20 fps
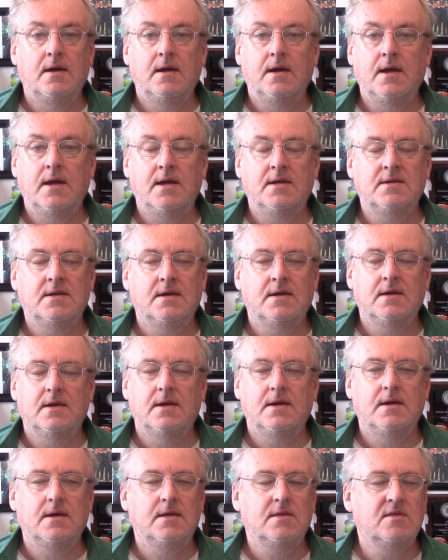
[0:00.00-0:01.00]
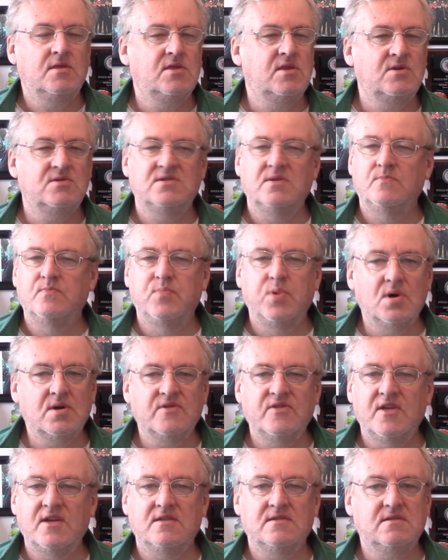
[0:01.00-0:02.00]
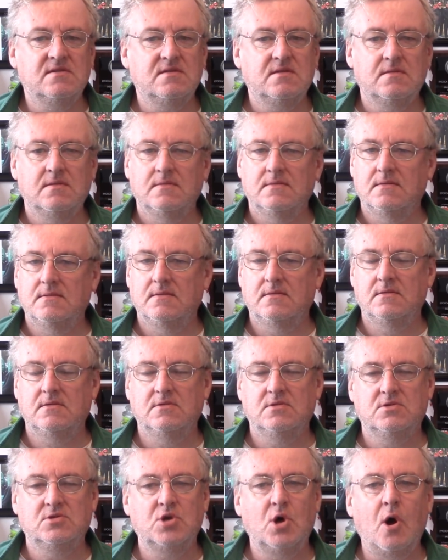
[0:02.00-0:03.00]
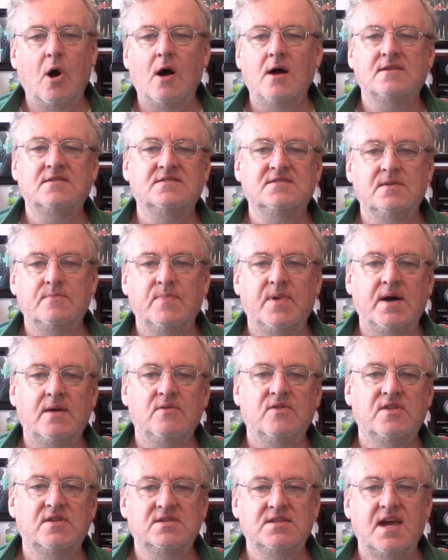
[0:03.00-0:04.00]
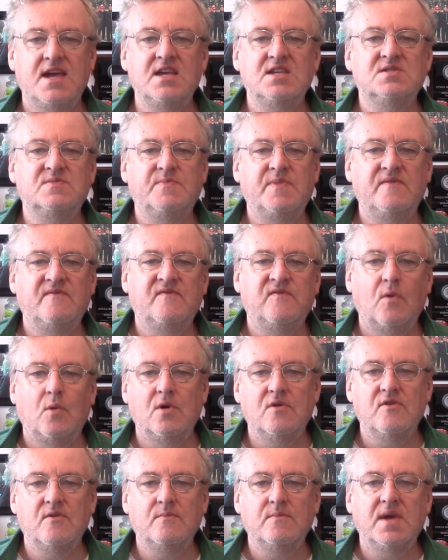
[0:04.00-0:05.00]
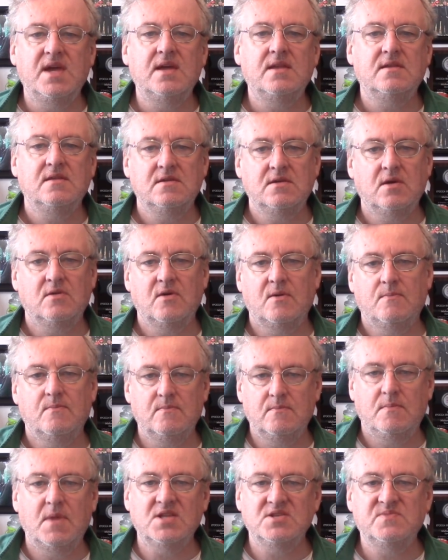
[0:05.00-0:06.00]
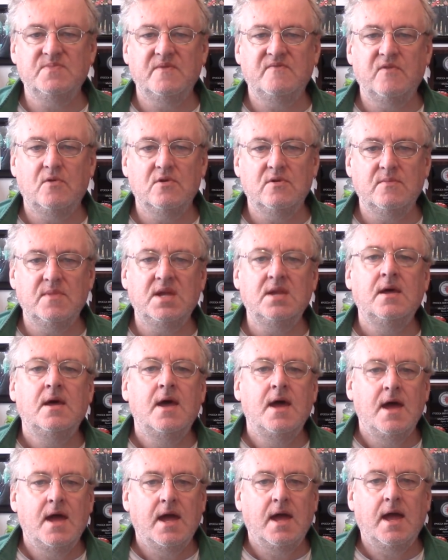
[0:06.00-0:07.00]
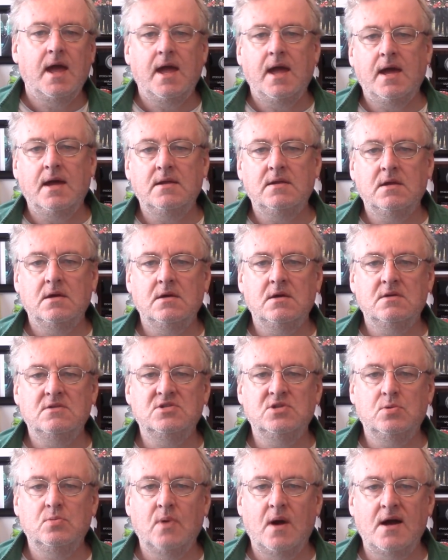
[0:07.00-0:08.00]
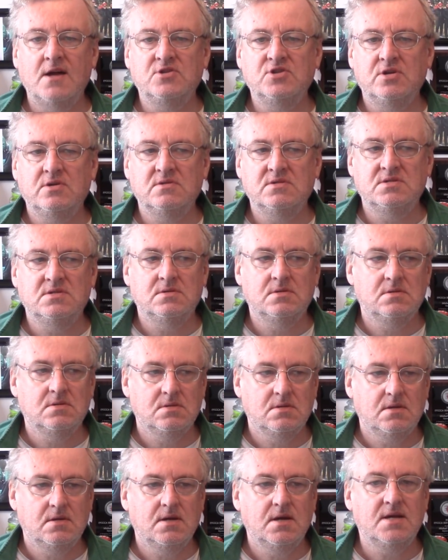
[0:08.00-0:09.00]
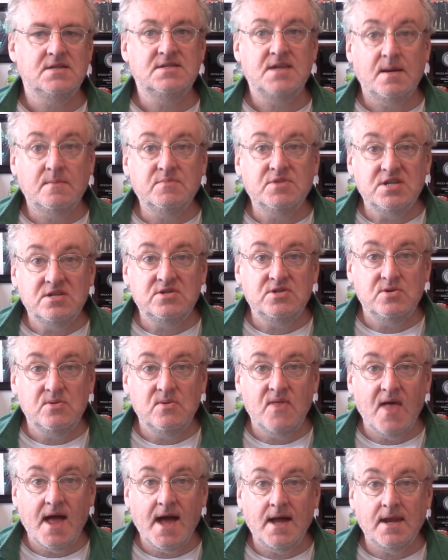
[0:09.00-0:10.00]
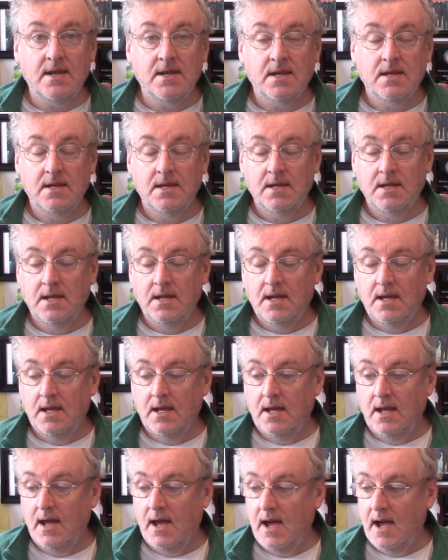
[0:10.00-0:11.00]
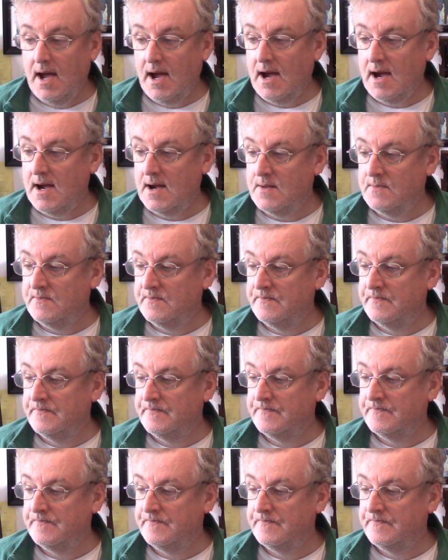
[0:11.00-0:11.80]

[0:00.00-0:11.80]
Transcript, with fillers: And there's a book that talks about the days before the meet, you know, the months before the meet, and uh, Sir Rogers' attempt to do that. Um,